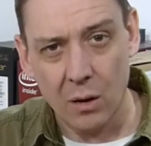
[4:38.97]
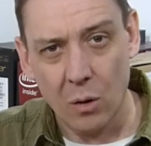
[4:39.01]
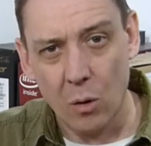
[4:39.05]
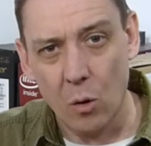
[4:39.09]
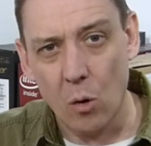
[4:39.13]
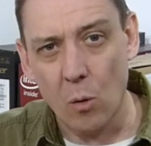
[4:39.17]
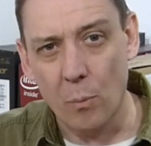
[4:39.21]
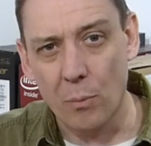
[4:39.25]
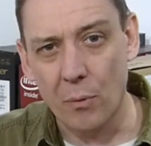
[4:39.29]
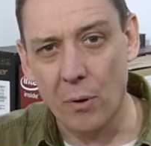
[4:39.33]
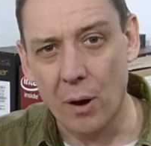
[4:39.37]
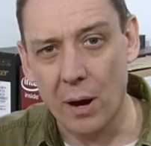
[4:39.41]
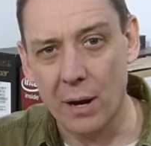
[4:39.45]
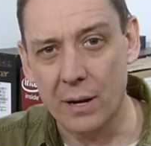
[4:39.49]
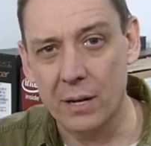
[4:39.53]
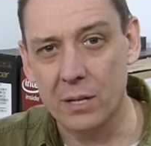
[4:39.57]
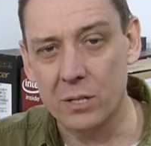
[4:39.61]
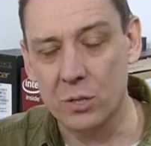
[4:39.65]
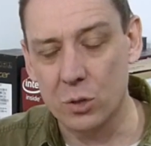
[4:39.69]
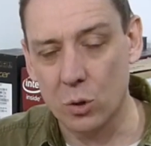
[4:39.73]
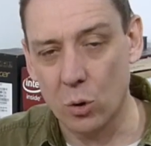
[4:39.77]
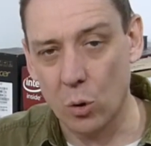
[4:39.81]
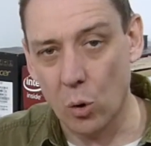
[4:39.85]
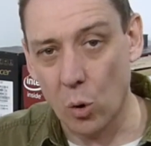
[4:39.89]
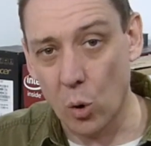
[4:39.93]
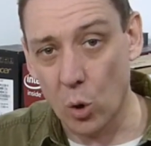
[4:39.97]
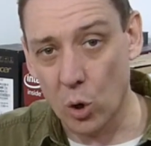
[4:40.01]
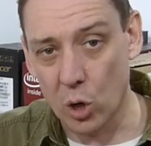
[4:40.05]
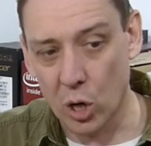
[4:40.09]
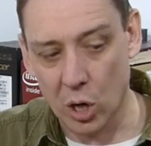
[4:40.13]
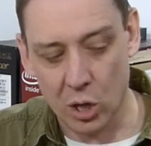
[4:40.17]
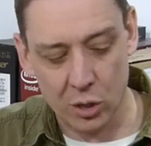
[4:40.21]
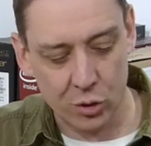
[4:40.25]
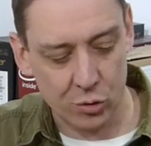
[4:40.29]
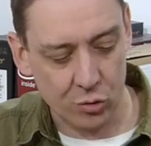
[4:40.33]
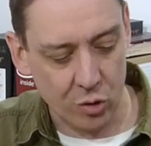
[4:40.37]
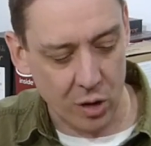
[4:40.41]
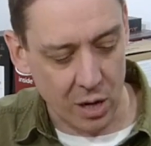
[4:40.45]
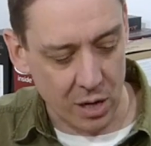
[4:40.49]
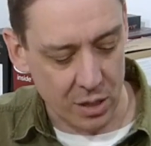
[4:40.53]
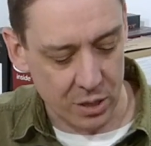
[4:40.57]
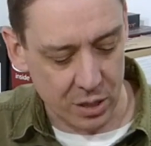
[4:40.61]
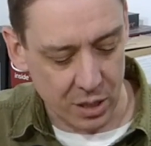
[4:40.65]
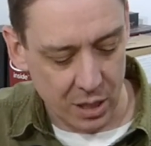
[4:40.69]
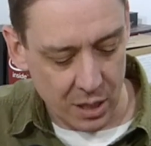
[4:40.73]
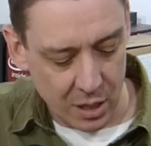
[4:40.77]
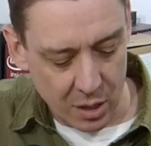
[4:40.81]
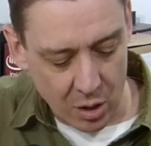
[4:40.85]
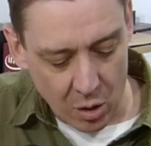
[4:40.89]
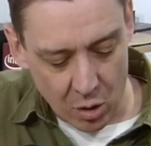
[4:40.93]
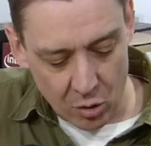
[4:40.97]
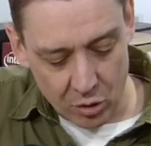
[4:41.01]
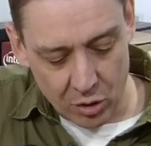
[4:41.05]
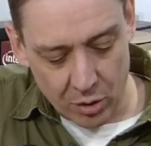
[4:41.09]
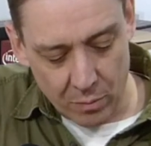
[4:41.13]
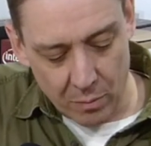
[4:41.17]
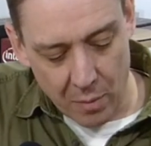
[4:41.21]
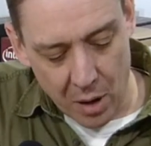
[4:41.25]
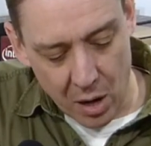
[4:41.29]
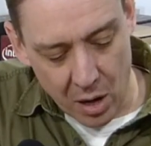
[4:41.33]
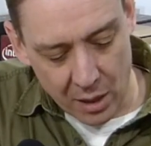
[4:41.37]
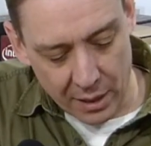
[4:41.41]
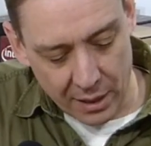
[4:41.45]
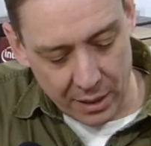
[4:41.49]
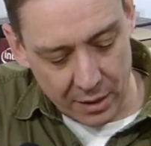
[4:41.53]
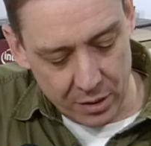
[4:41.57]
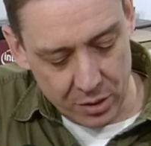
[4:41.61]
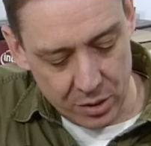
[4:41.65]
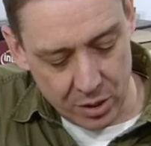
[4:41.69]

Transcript: or brightness or contrast on the market.